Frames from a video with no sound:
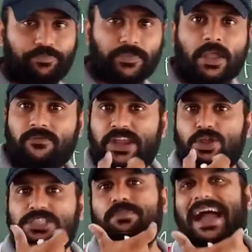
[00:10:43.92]
when you
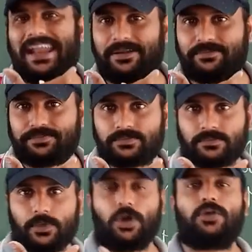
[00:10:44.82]
smile
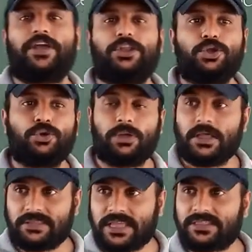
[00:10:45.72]
or when you
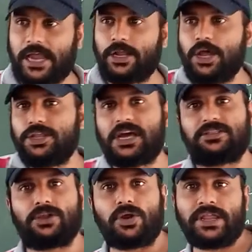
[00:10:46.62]
think that you are
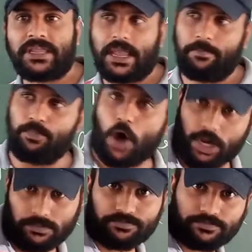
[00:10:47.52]
throwing a
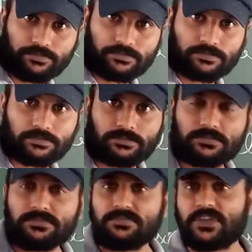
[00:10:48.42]
ball.
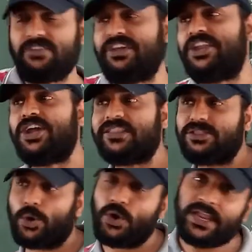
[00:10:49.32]
When you are
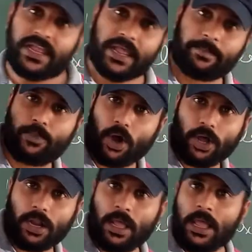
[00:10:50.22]
throwing a
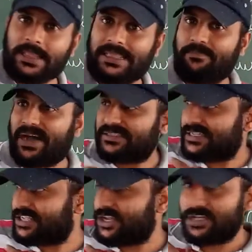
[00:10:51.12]
ball, the
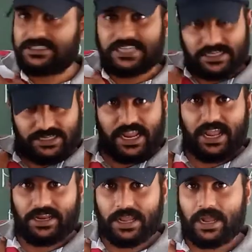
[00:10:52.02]
muscles in your chest
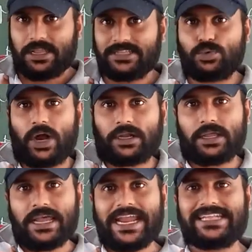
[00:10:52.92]
area is what?
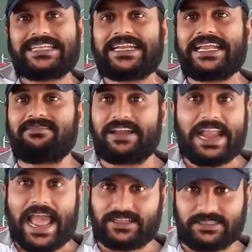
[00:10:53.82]
It's getting
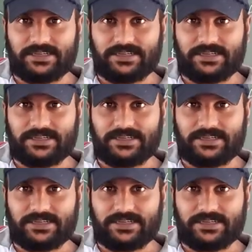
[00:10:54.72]
relaxed.